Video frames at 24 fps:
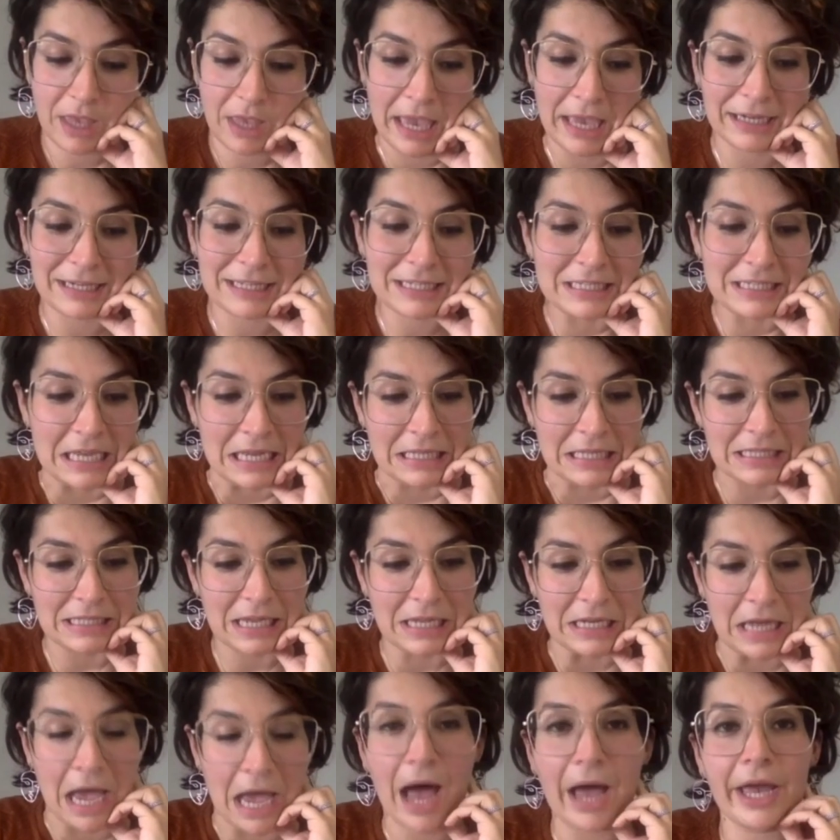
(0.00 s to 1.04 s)
in the sense
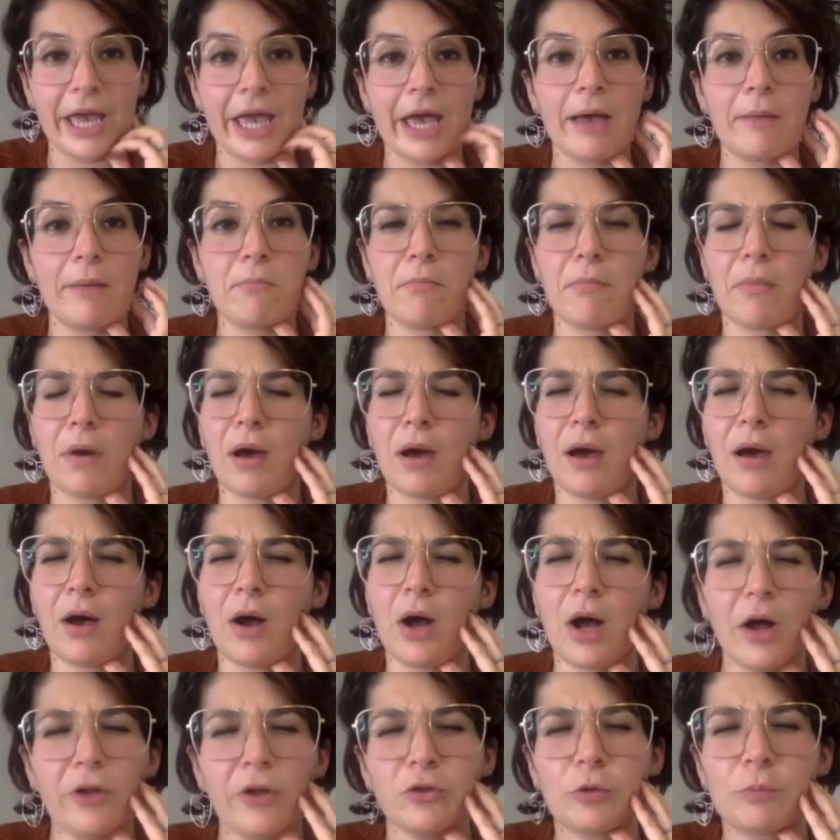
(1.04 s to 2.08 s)
that I am
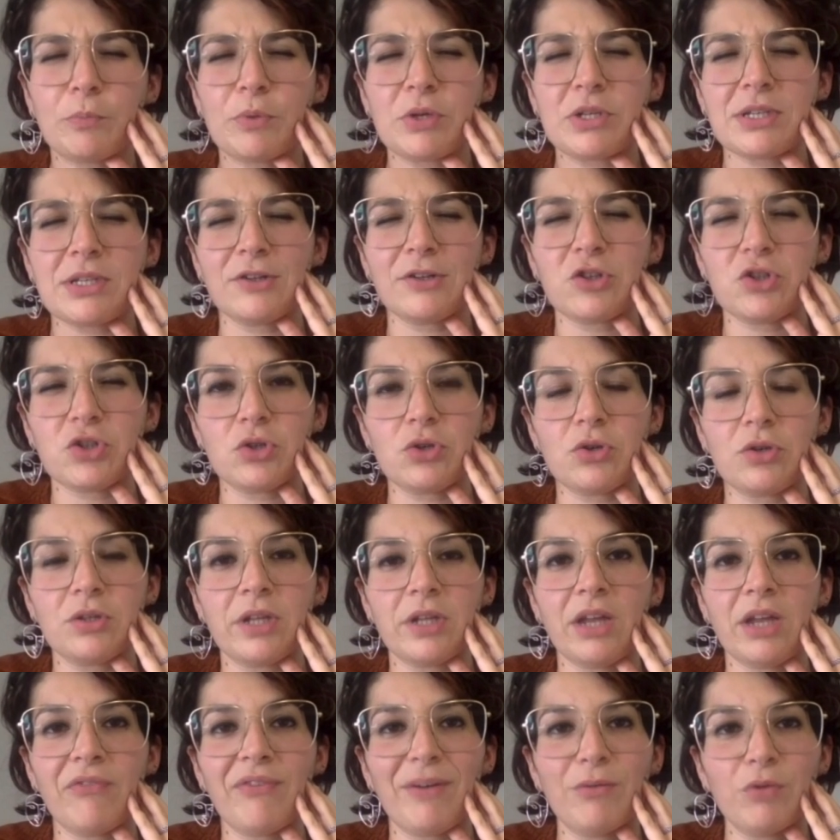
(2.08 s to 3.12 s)
100% sure
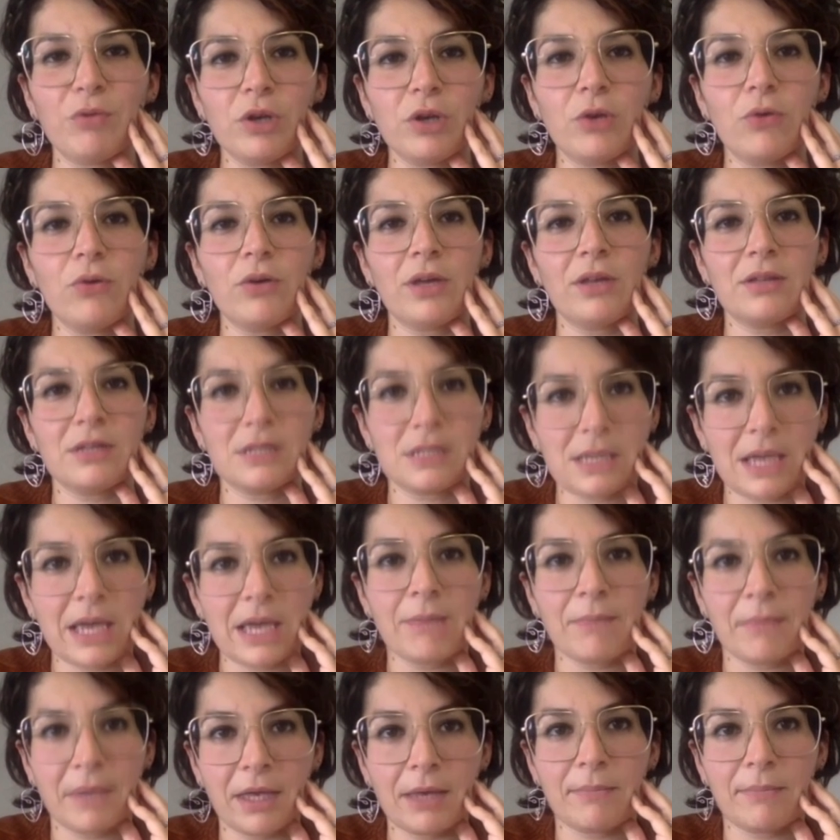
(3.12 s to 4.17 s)
that if I would look at the
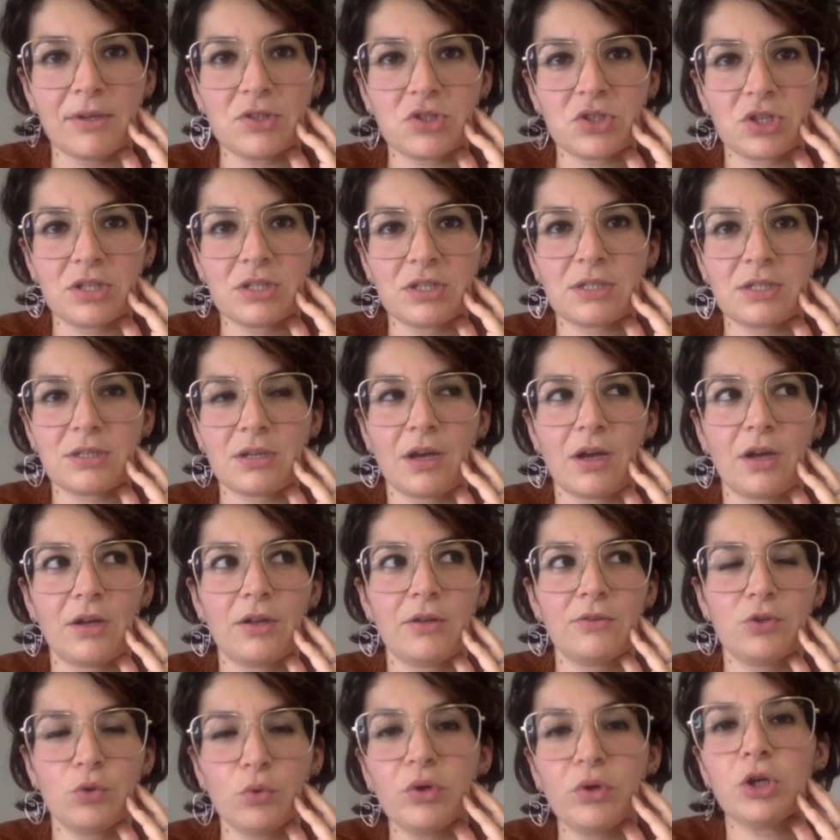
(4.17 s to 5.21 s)
same images
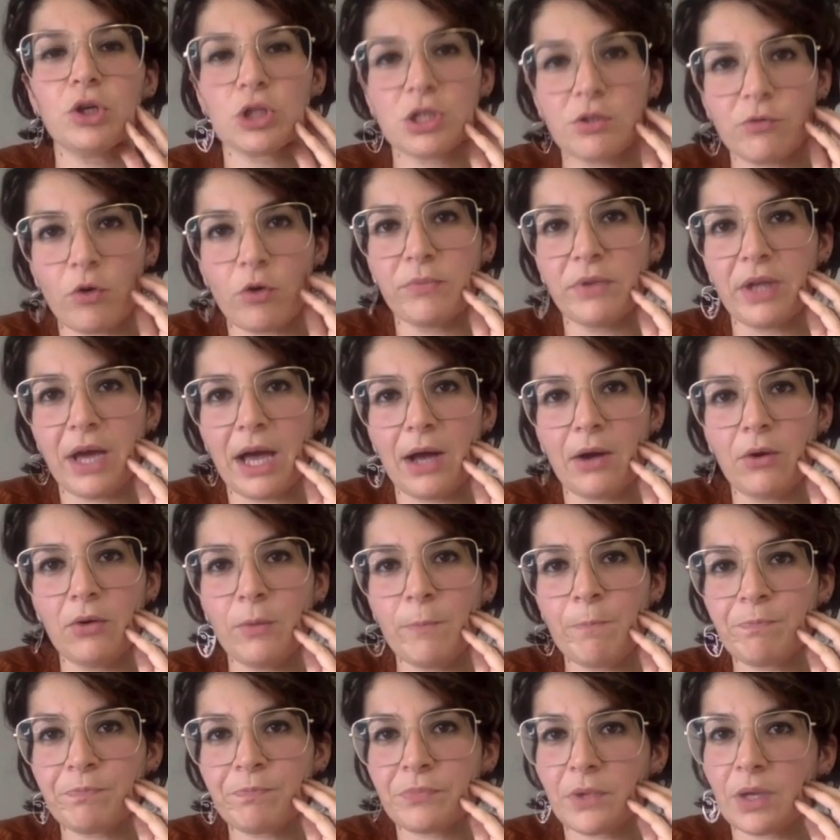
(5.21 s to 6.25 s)
2 years from now,
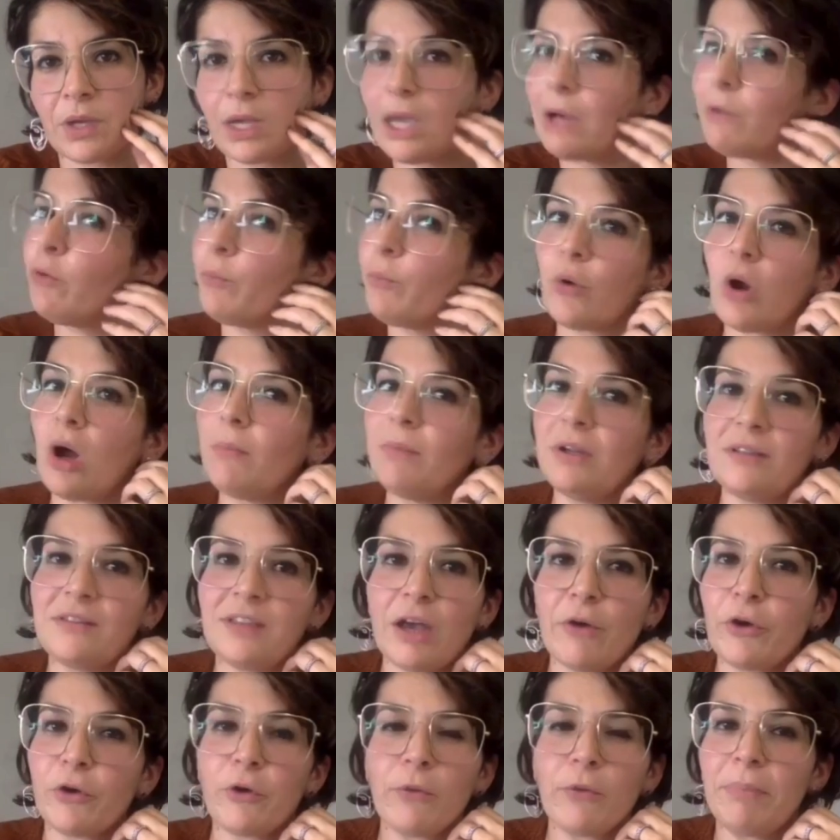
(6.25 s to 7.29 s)
I would probably
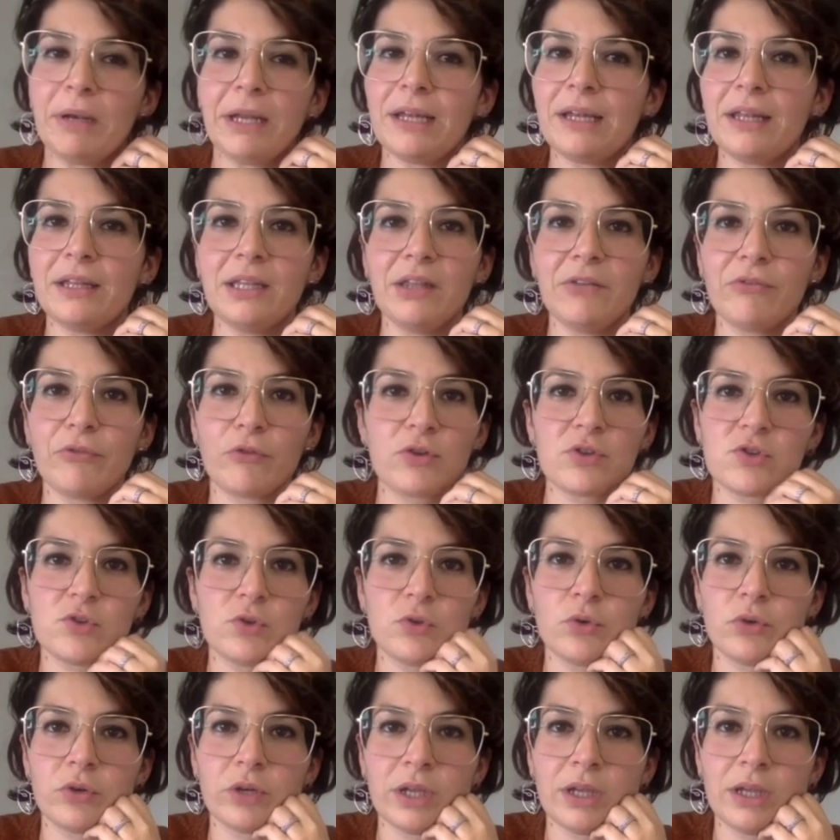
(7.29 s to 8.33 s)
tell a completely different
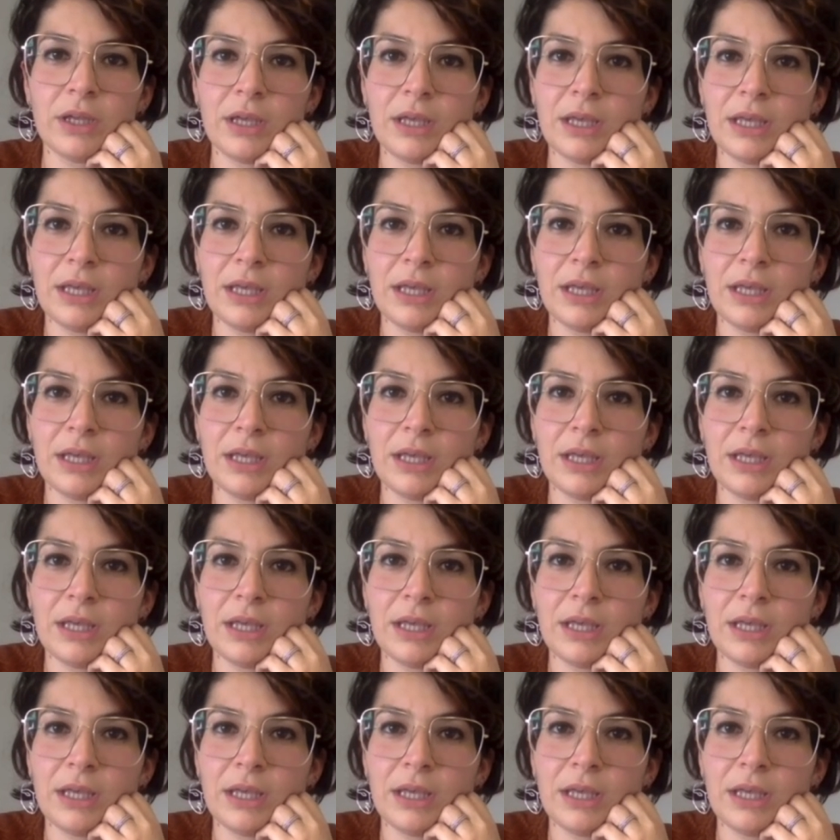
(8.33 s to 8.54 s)
story.